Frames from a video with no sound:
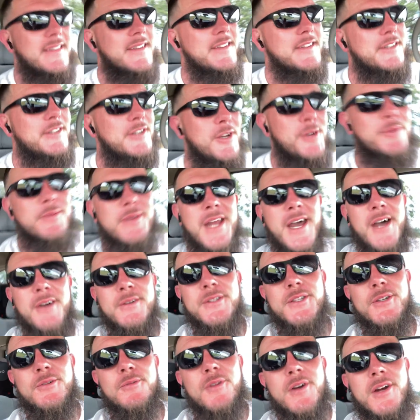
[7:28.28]
when I
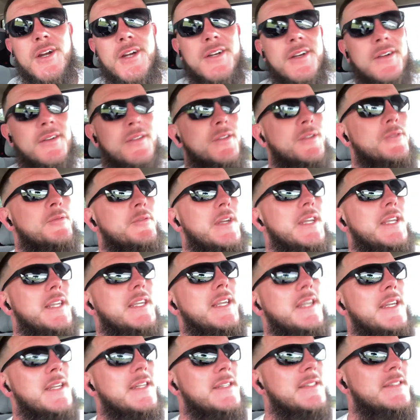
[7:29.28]
was at work on the
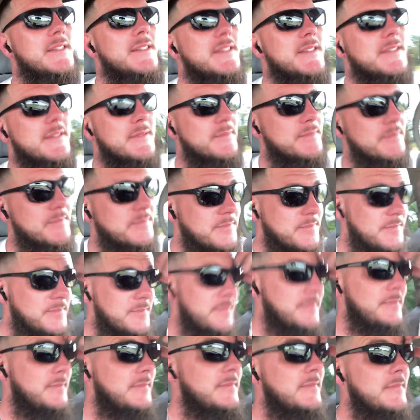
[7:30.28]
weekends,
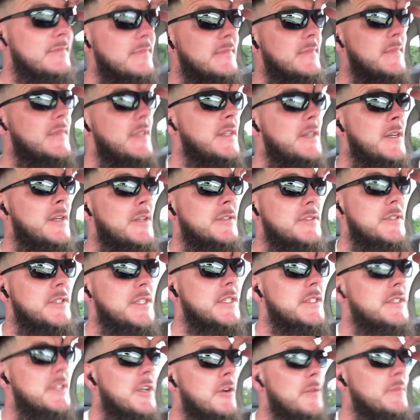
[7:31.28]

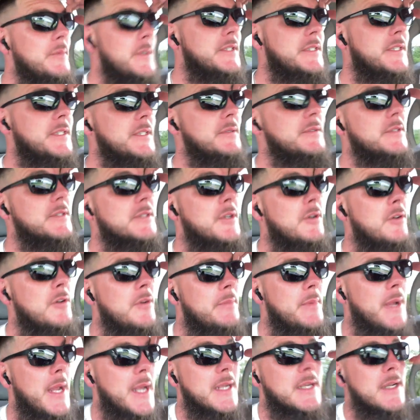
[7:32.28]
she told me she was going
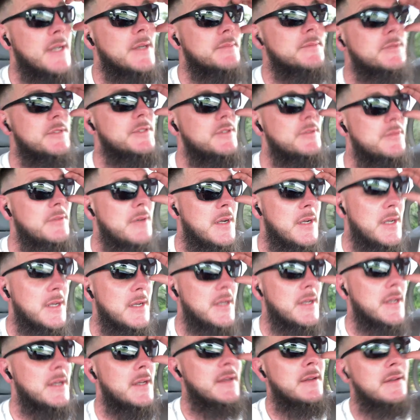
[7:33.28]
back up
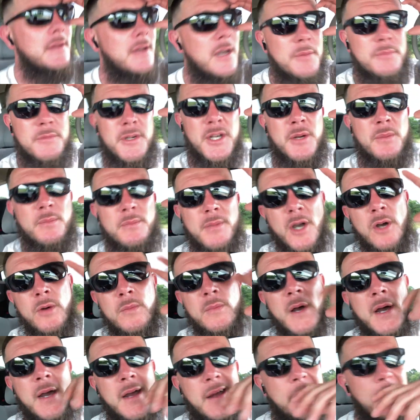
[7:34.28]
near
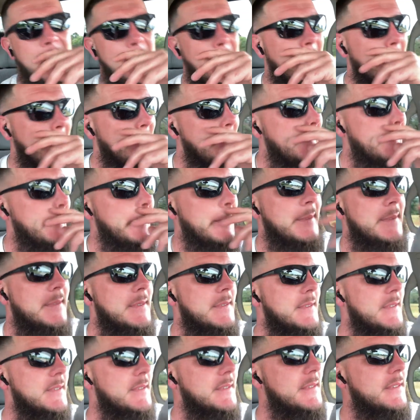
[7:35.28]
Beaumont
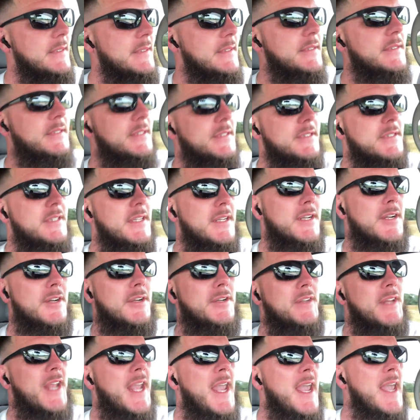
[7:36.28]
to see her
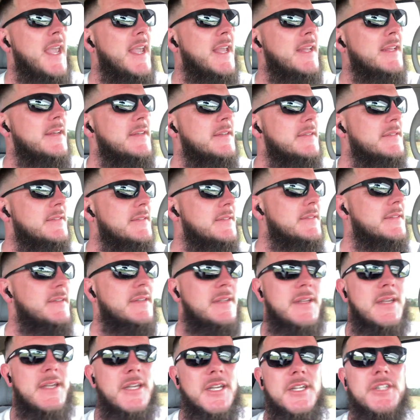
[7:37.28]
dad
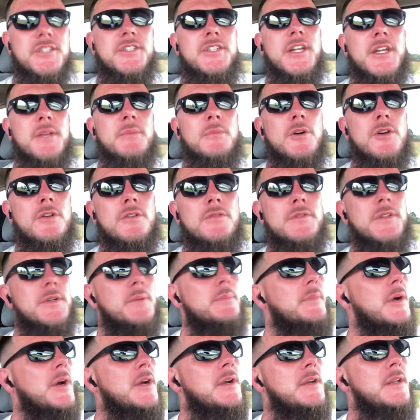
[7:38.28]
because she had moved to
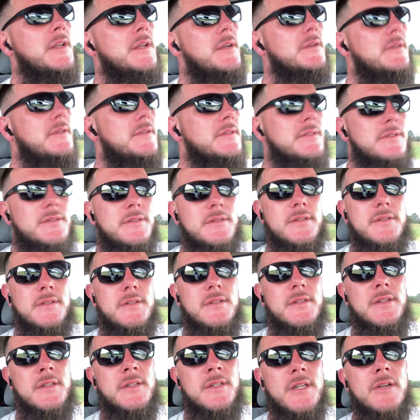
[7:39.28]
Burnett
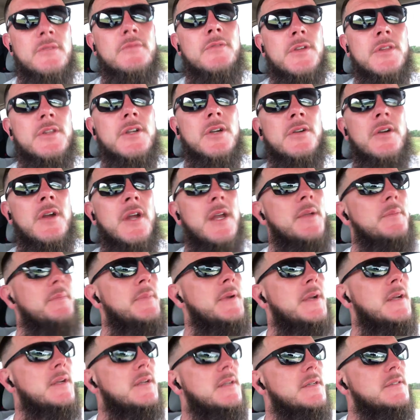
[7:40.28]
and lived with her
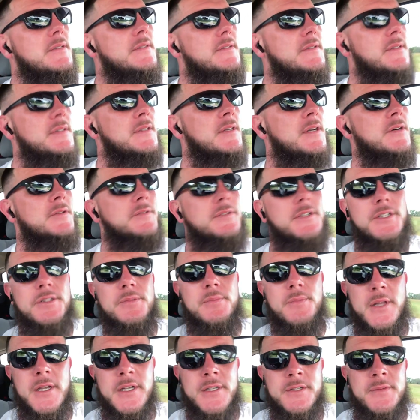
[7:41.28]
grandparents,
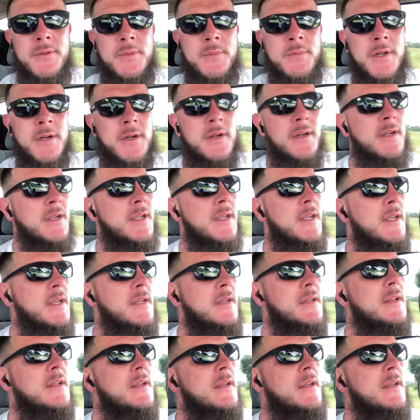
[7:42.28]
displaced from the hurricane.